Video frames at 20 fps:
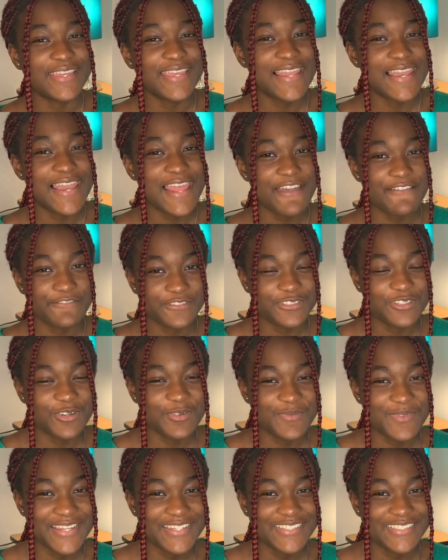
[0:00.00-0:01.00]
11
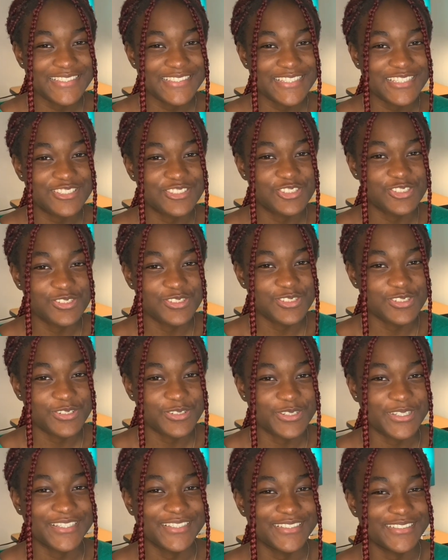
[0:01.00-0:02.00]
on my list is
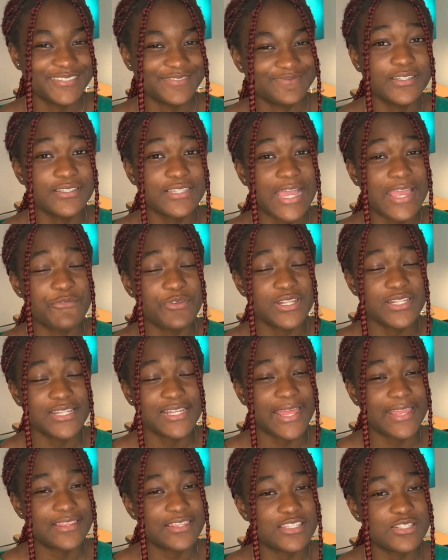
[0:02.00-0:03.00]
tutoring. I really
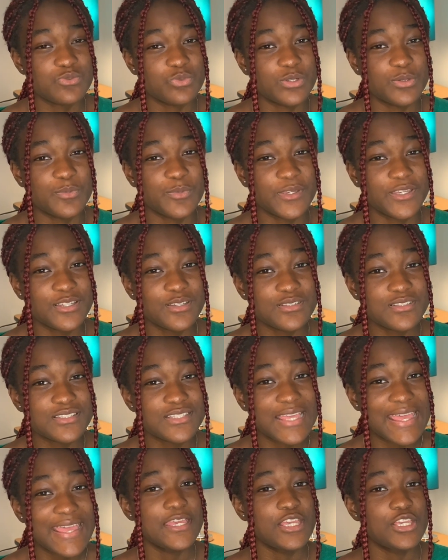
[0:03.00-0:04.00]
like this one because
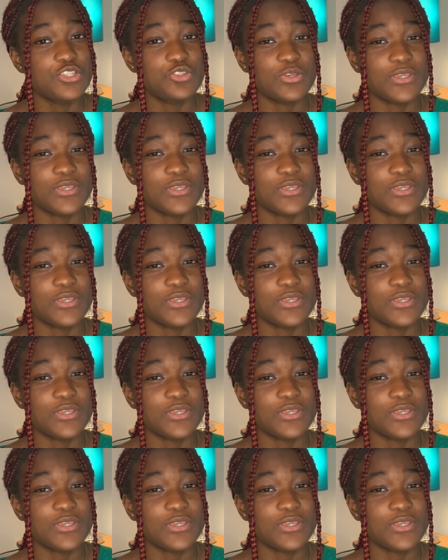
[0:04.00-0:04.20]
you